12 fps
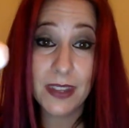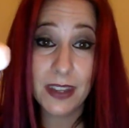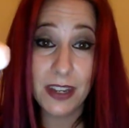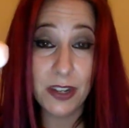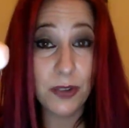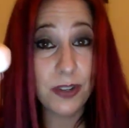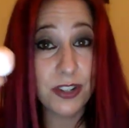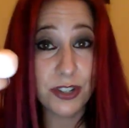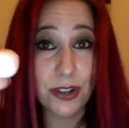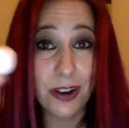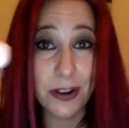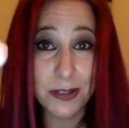You know, is your
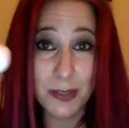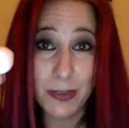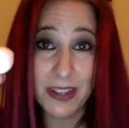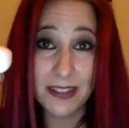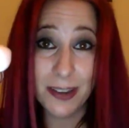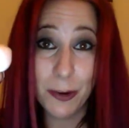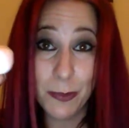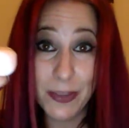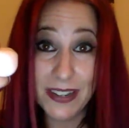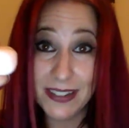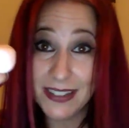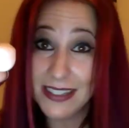heart space
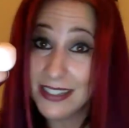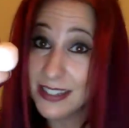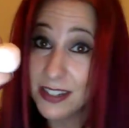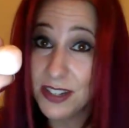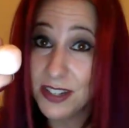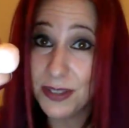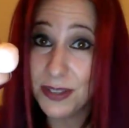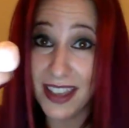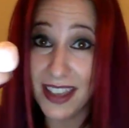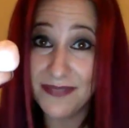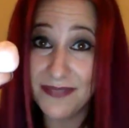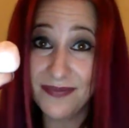open to
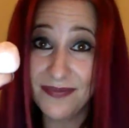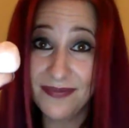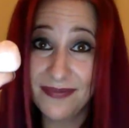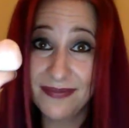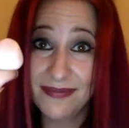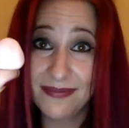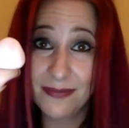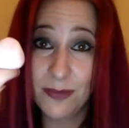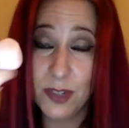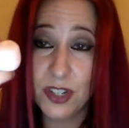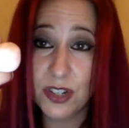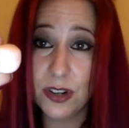that? What
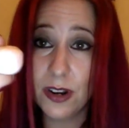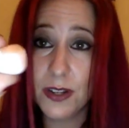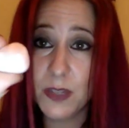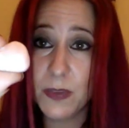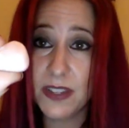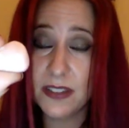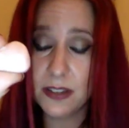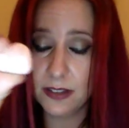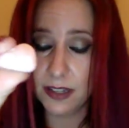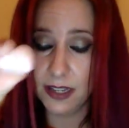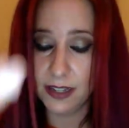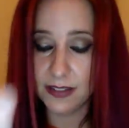does your heart space look
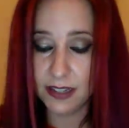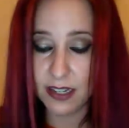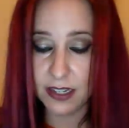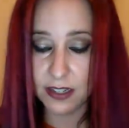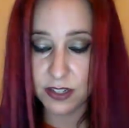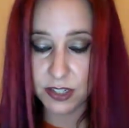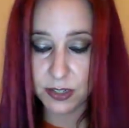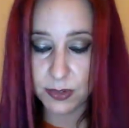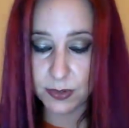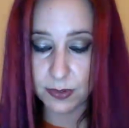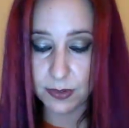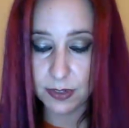like? It's getting in
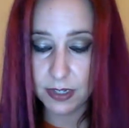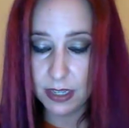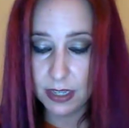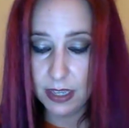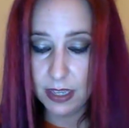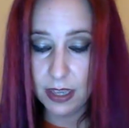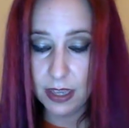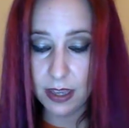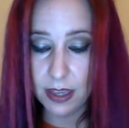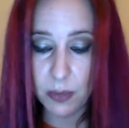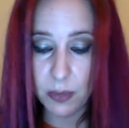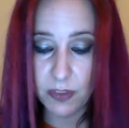tune.
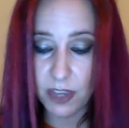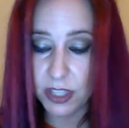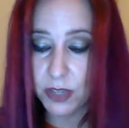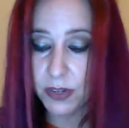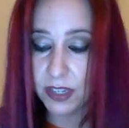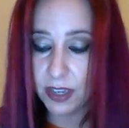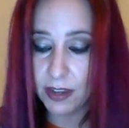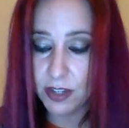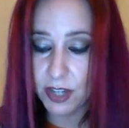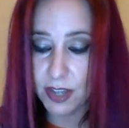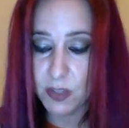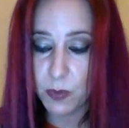We've got Unikite
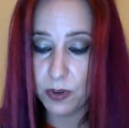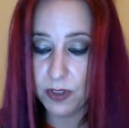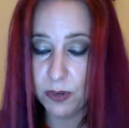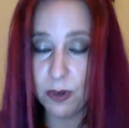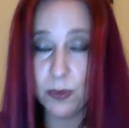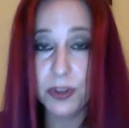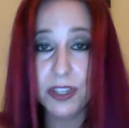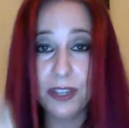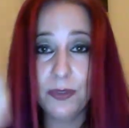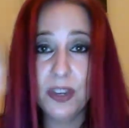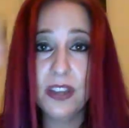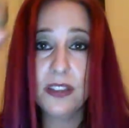Jasper that we're working
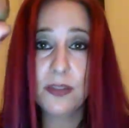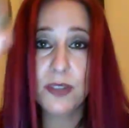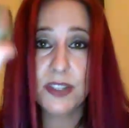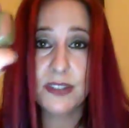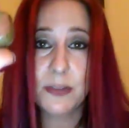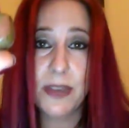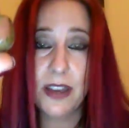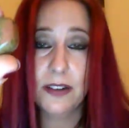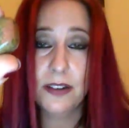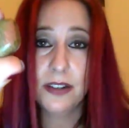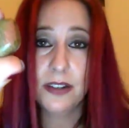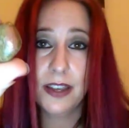with, which is about
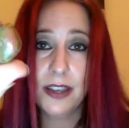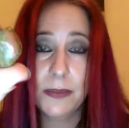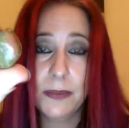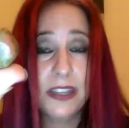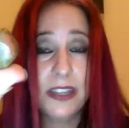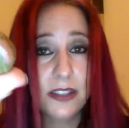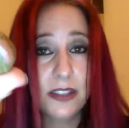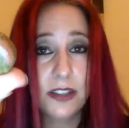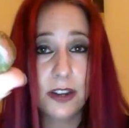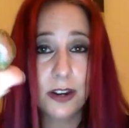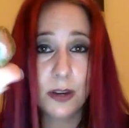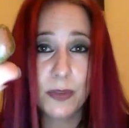healing the
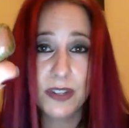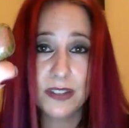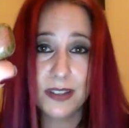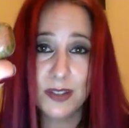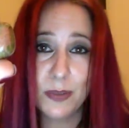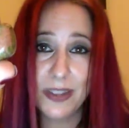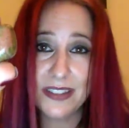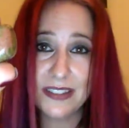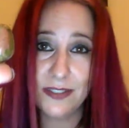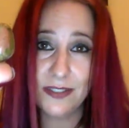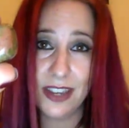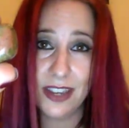heart, but it's also about
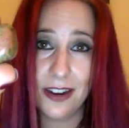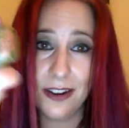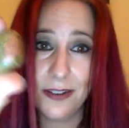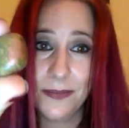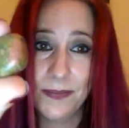self-care.